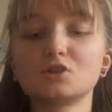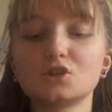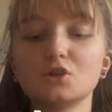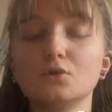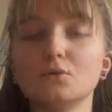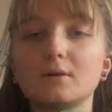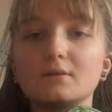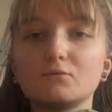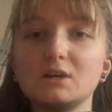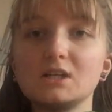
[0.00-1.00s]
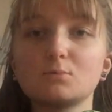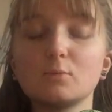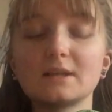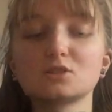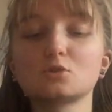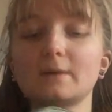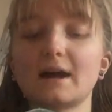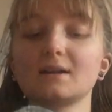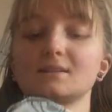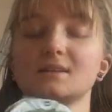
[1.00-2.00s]
on to reusable menstrual
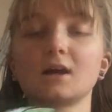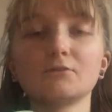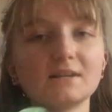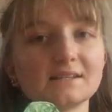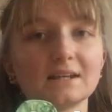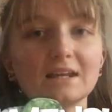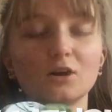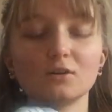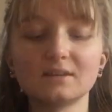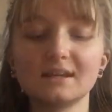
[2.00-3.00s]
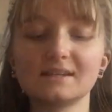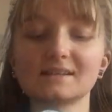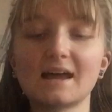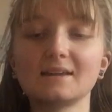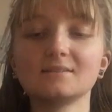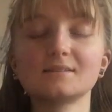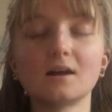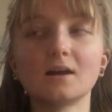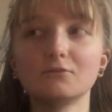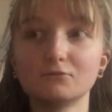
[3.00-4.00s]
pads. I recently got these and
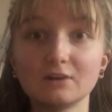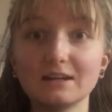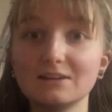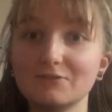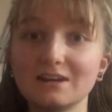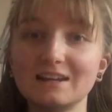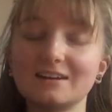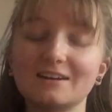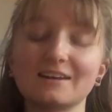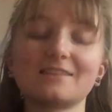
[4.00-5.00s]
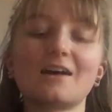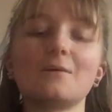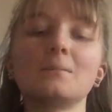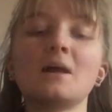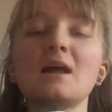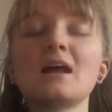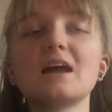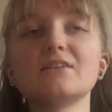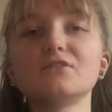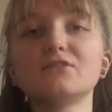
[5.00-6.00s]
I really like them.
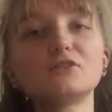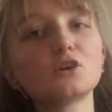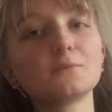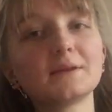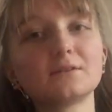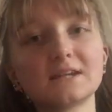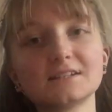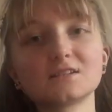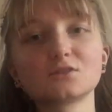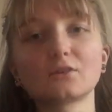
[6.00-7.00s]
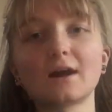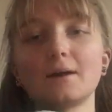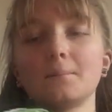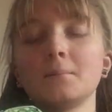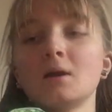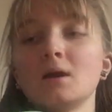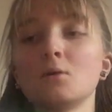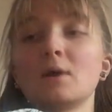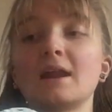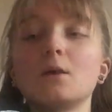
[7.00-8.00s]
If you follow me on Instagram,
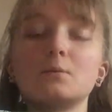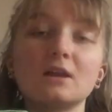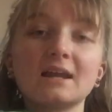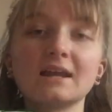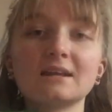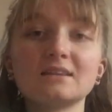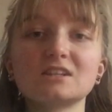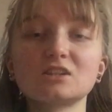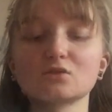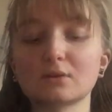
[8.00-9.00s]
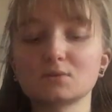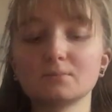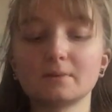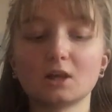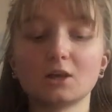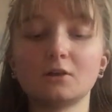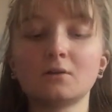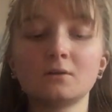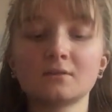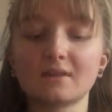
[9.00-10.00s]
and I'll put a link in the description below,
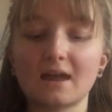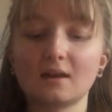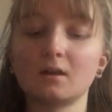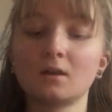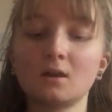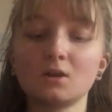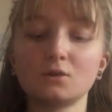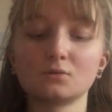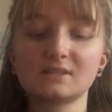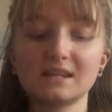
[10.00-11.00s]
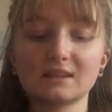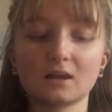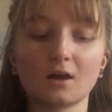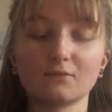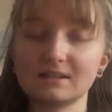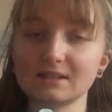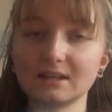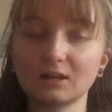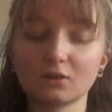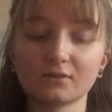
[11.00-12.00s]
then you'll see that I
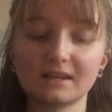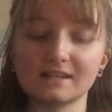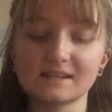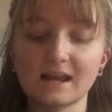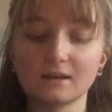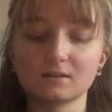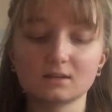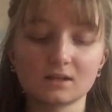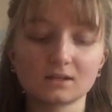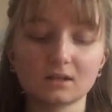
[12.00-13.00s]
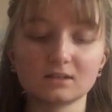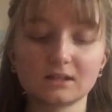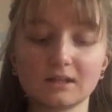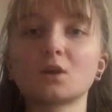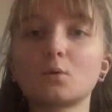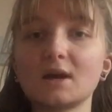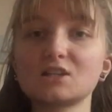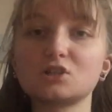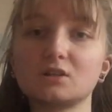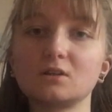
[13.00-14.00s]
recently got these, and I started a
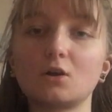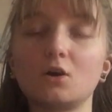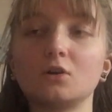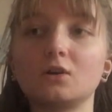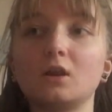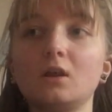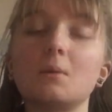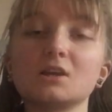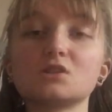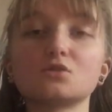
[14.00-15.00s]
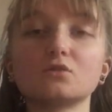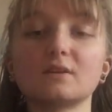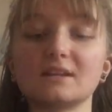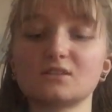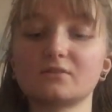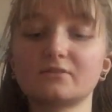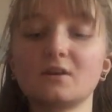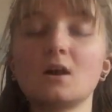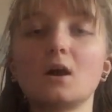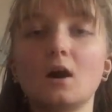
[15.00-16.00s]
question on my stories of
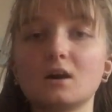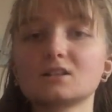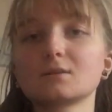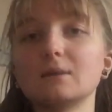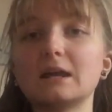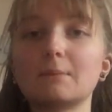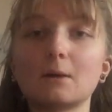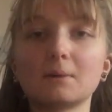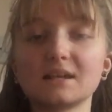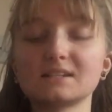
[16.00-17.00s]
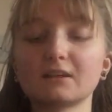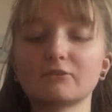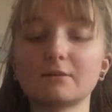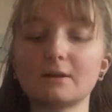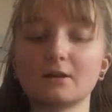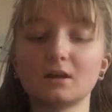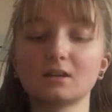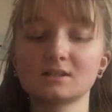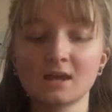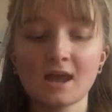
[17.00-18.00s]
ask me about plastic-free
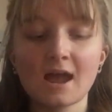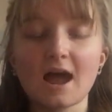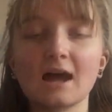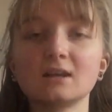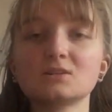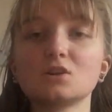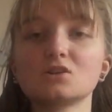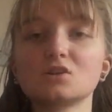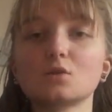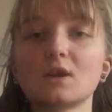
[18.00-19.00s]
periods, and lots of the